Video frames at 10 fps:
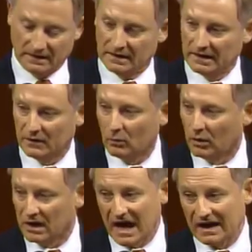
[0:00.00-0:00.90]
in
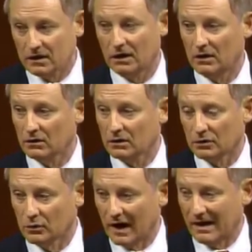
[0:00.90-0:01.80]
what I call a
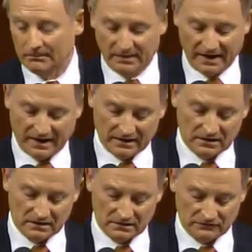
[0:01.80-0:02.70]
grab bag
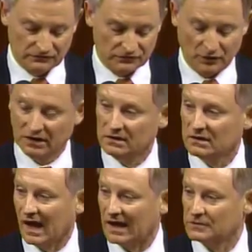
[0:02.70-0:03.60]
of free
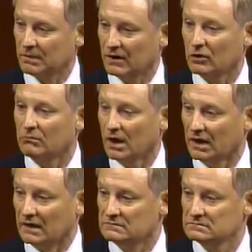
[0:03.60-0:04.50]
taxpayer money.